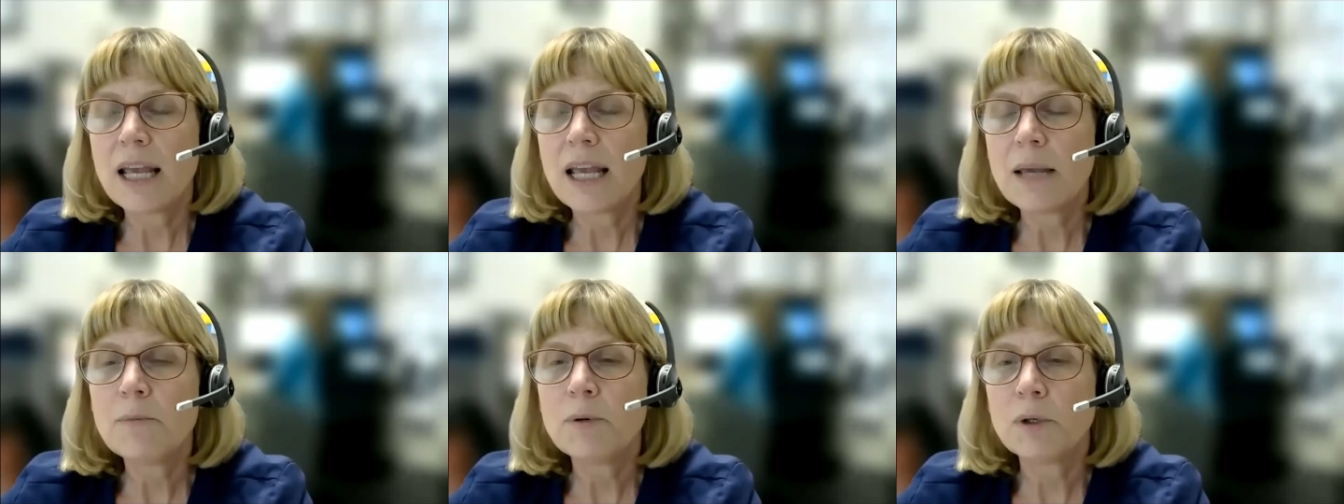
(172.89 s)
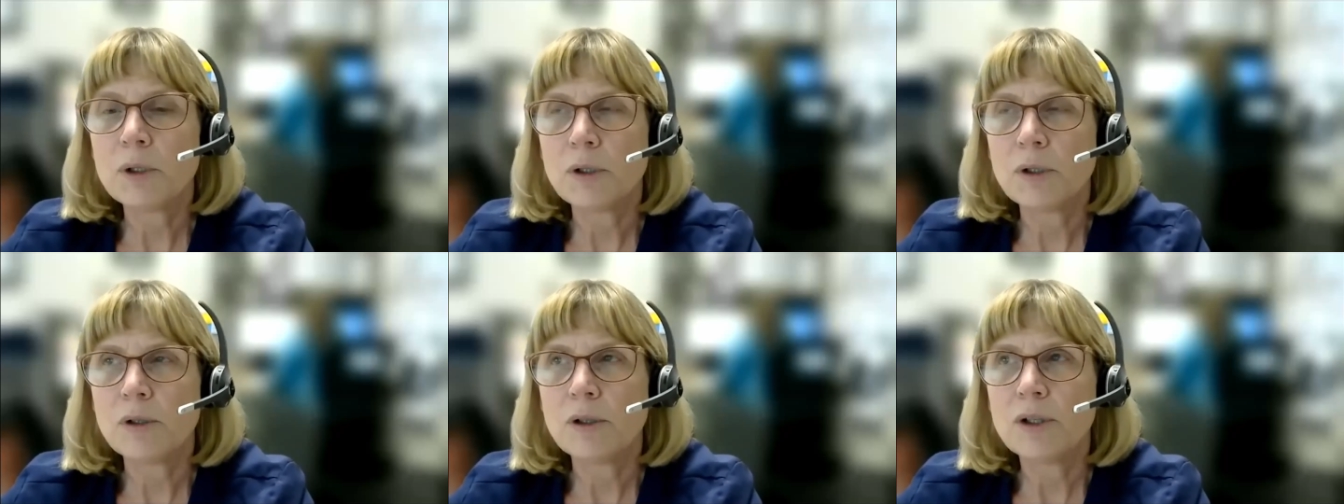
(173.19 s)

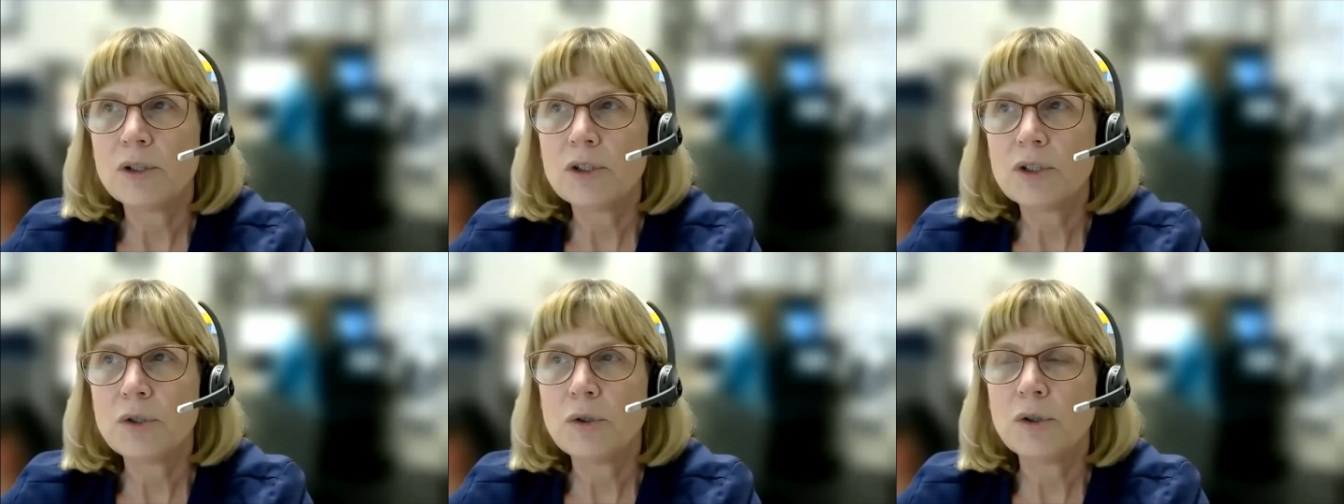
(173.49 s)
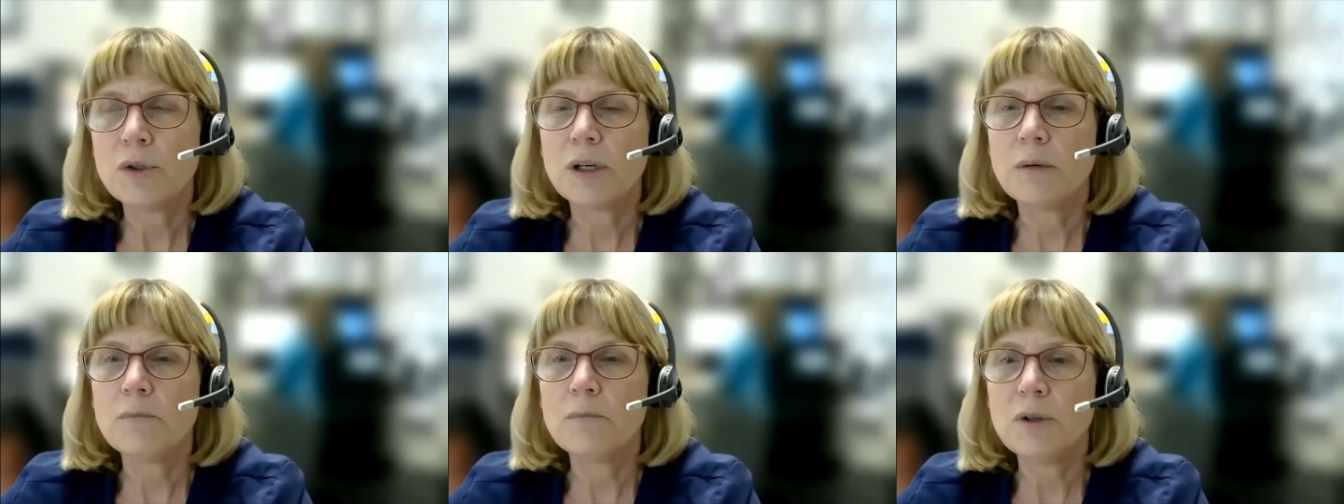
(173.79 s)
able
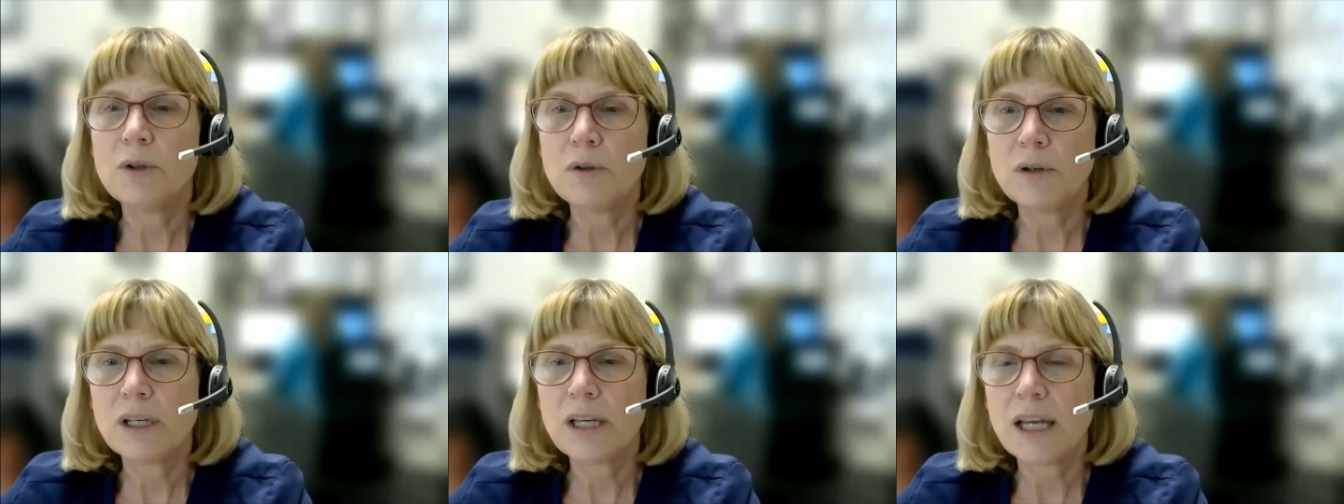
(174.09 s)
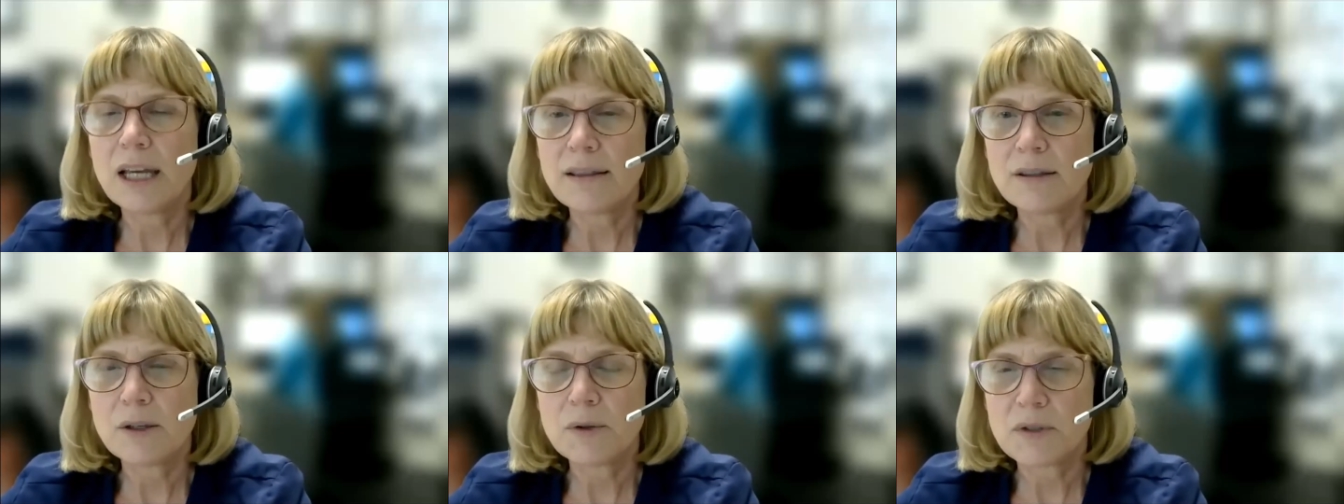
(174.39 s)
to
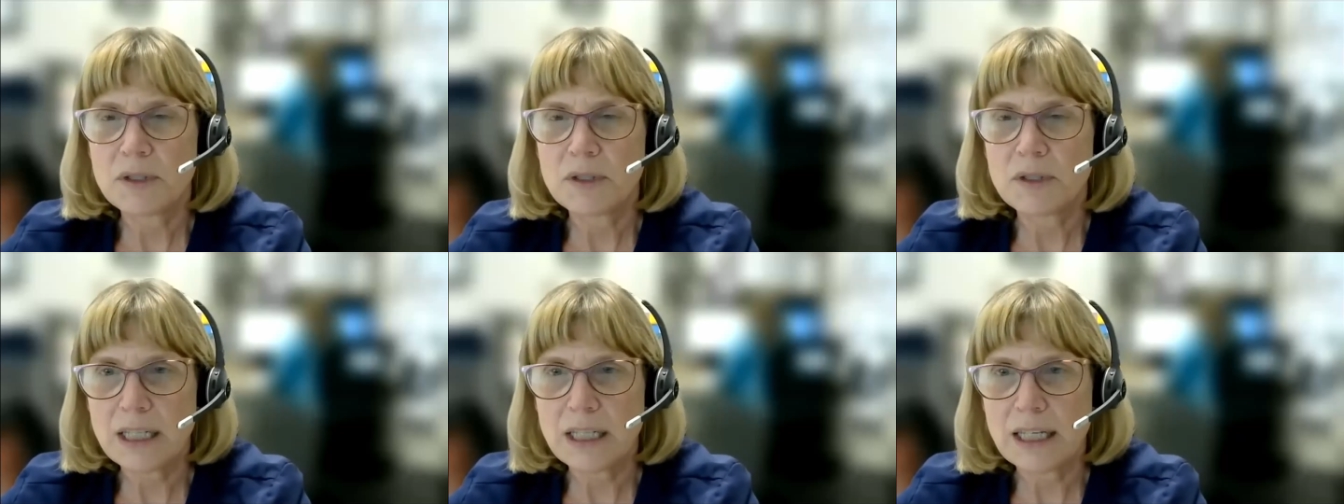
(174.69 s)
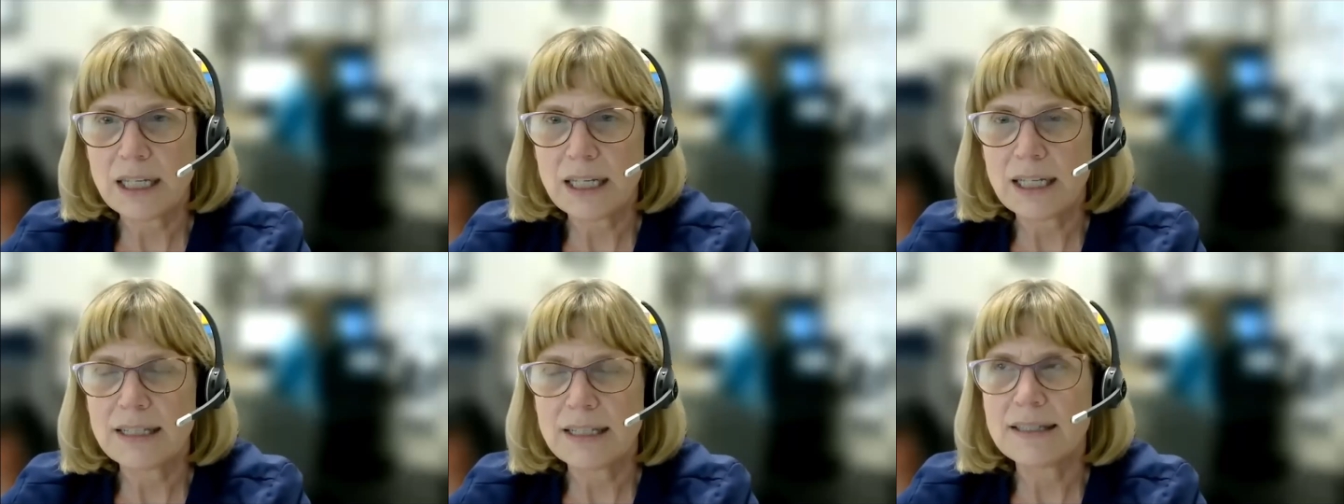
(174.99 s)
communicate those
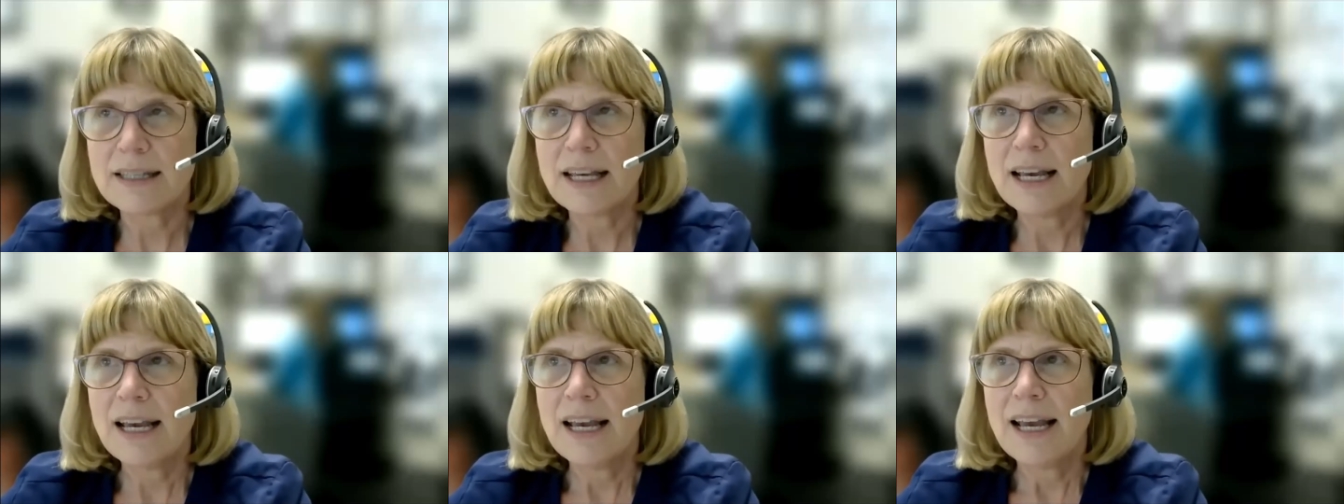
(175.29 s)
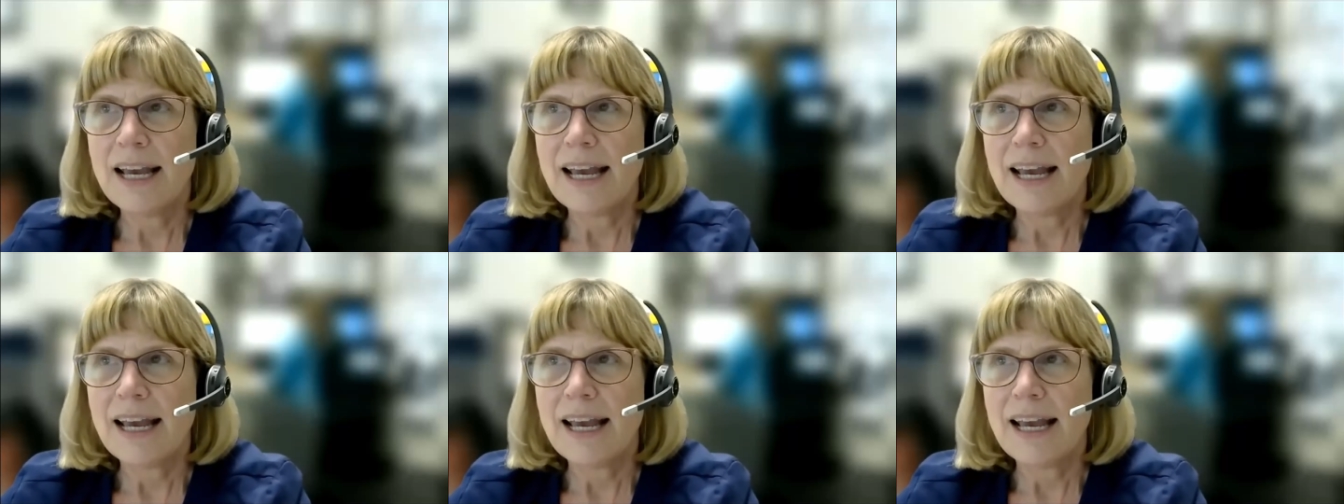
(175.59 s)
needs.